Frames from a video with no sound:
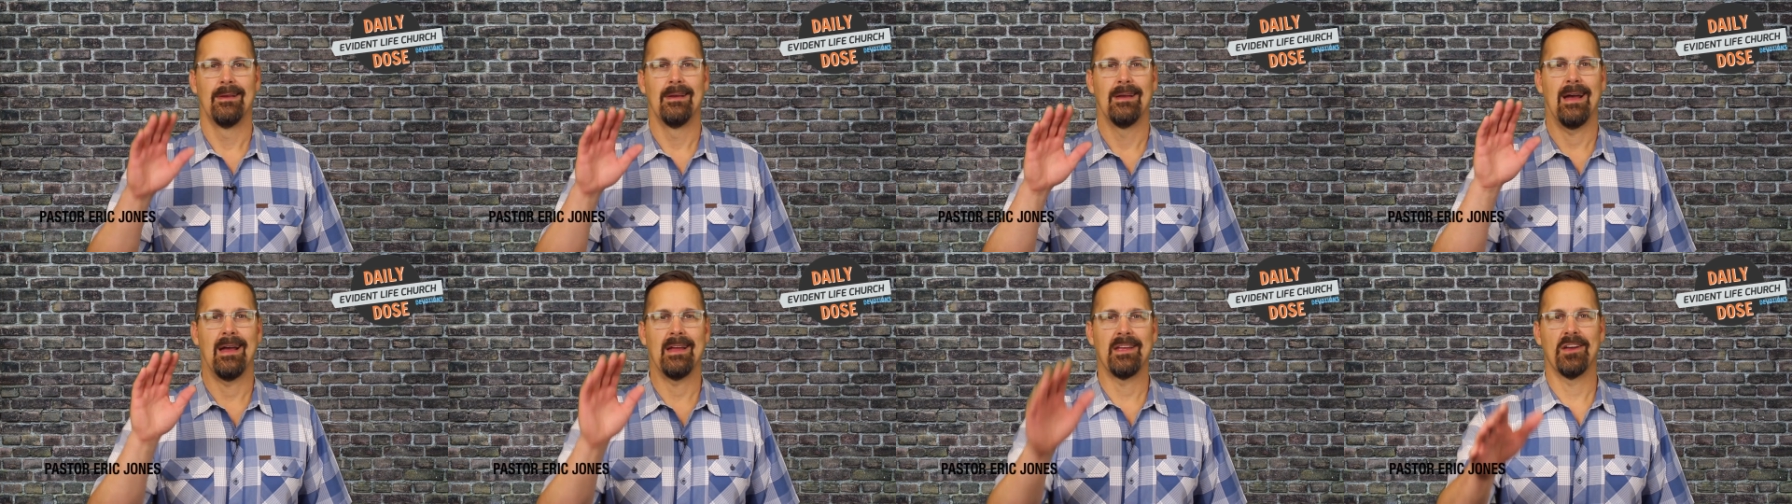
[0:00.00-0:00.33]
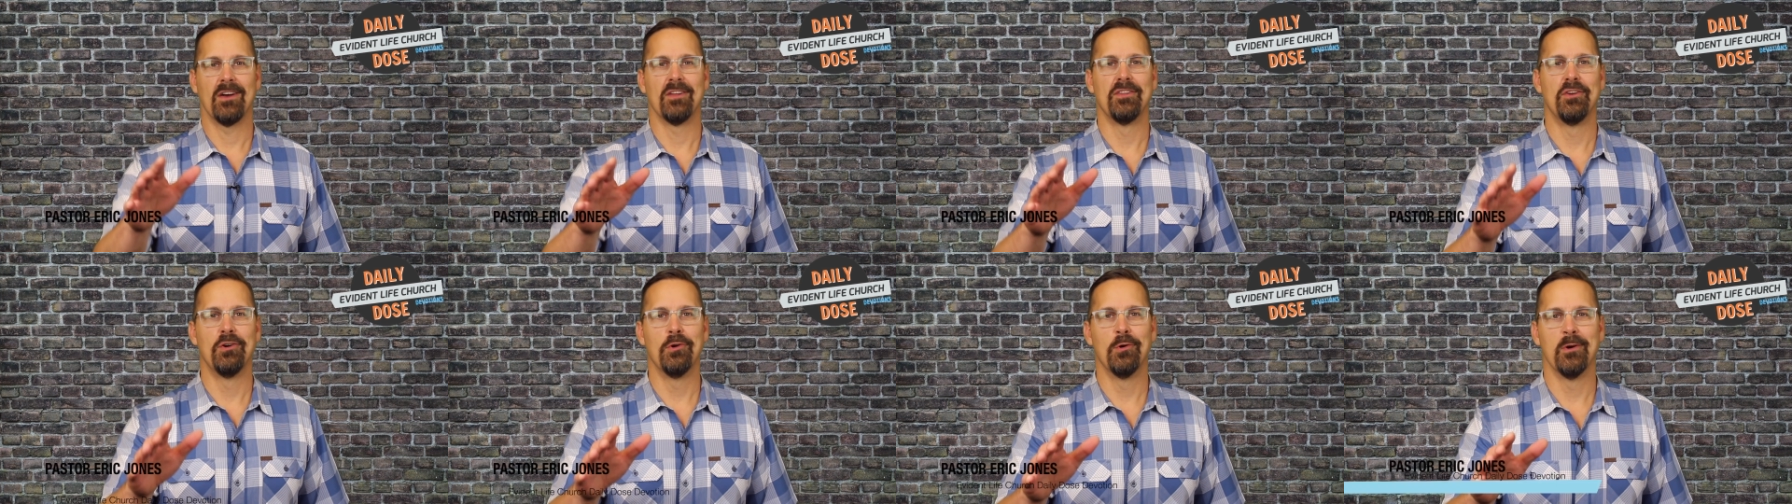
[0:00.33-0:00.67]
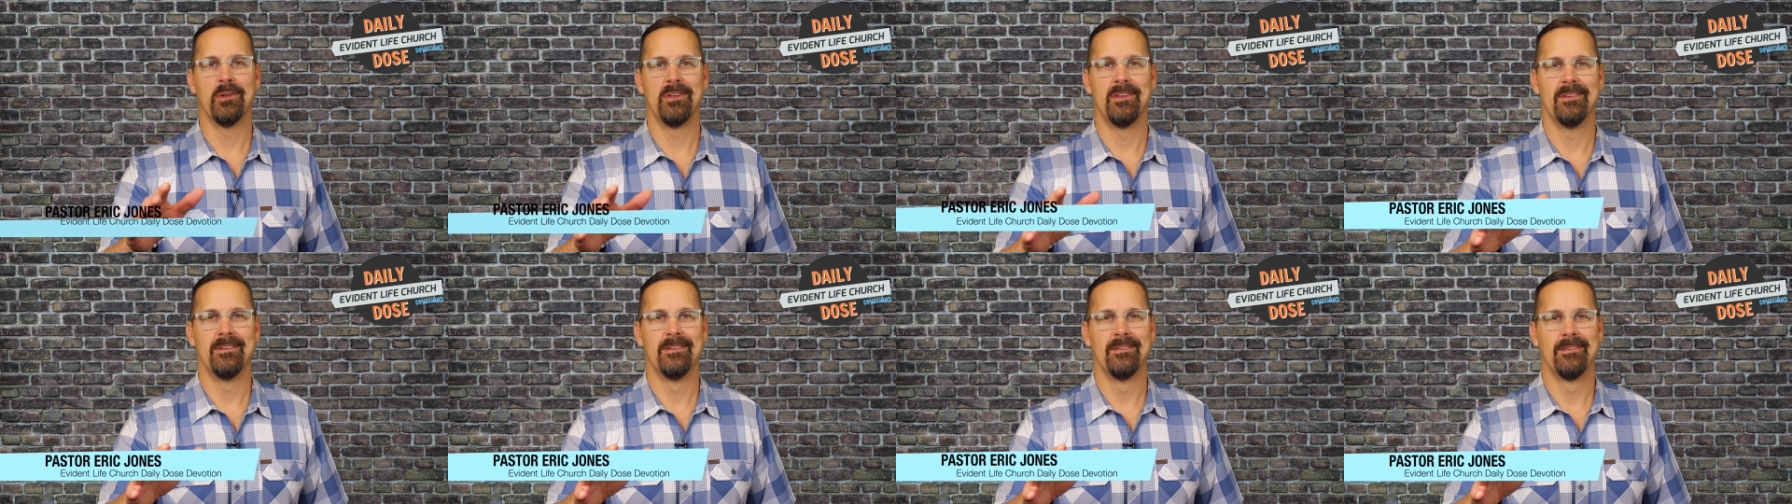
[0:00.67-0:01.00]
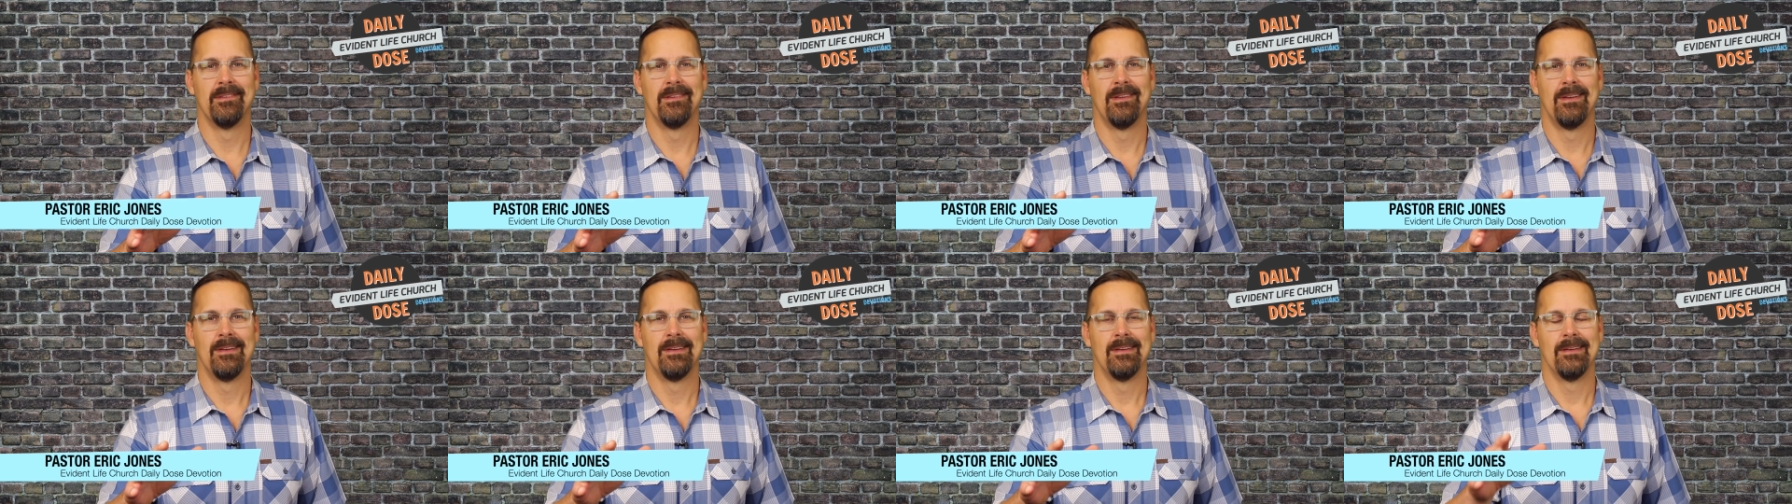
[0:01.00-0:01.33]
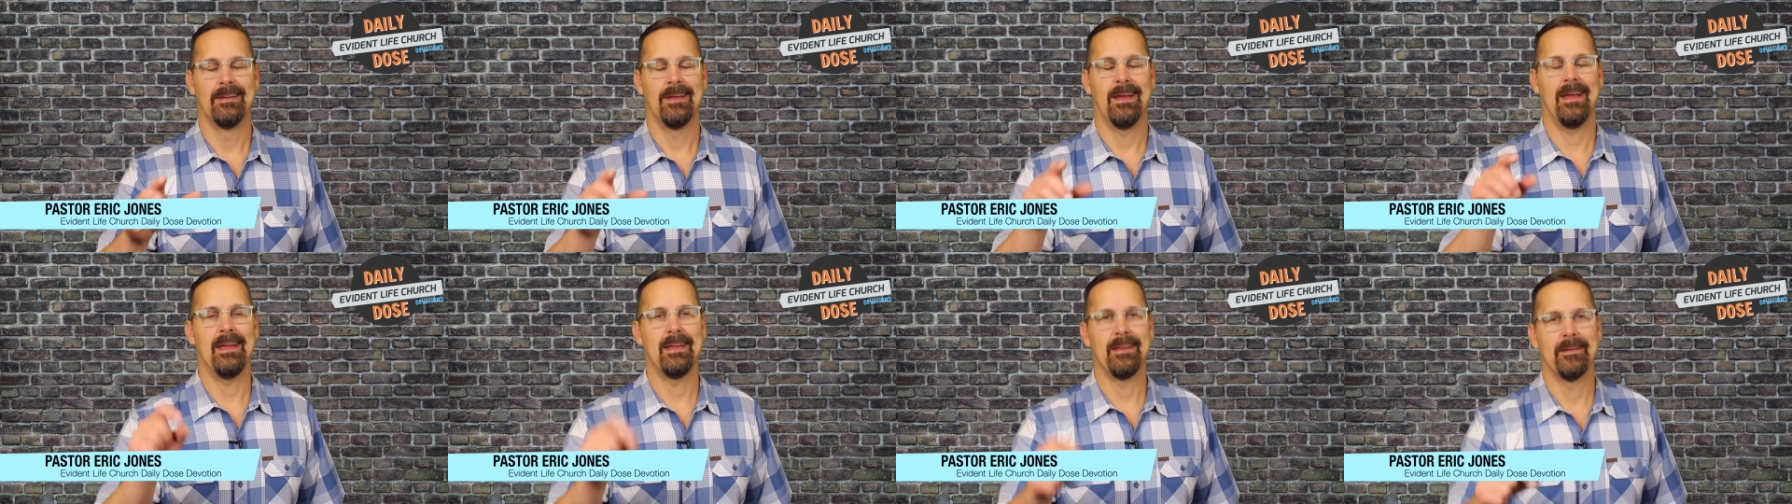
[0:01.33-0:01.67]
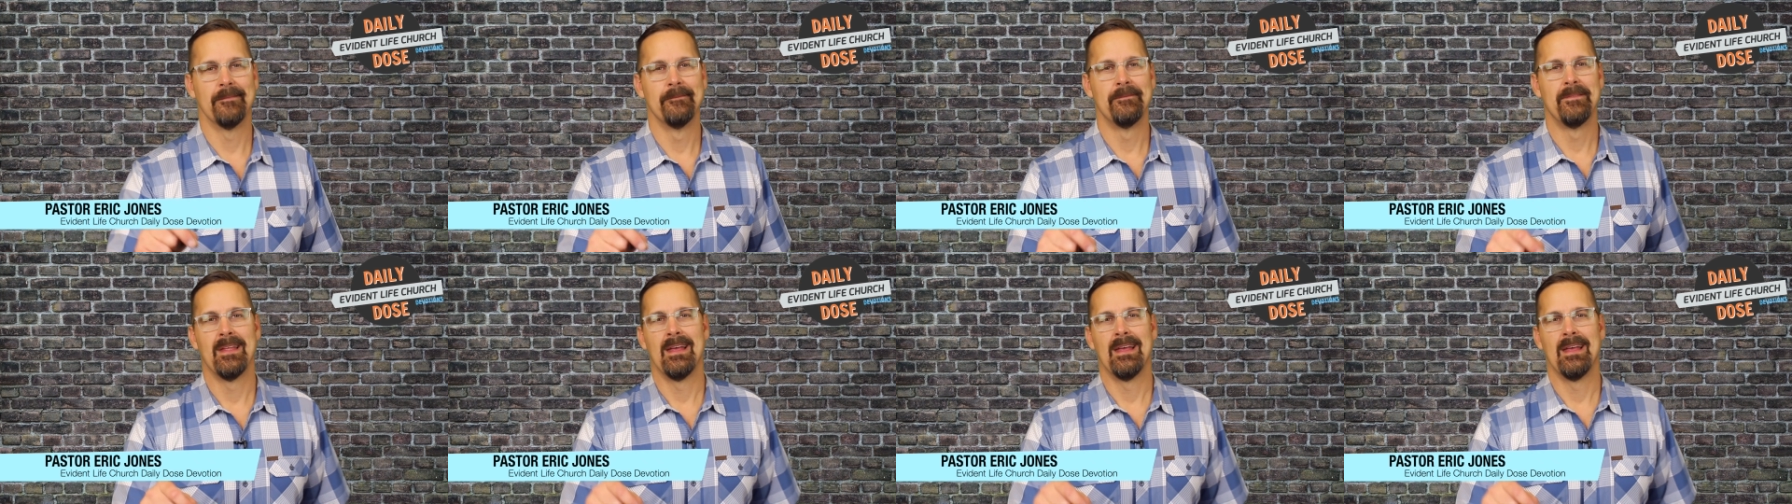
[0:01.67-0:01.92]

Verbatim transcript: How y'all doing? Hey,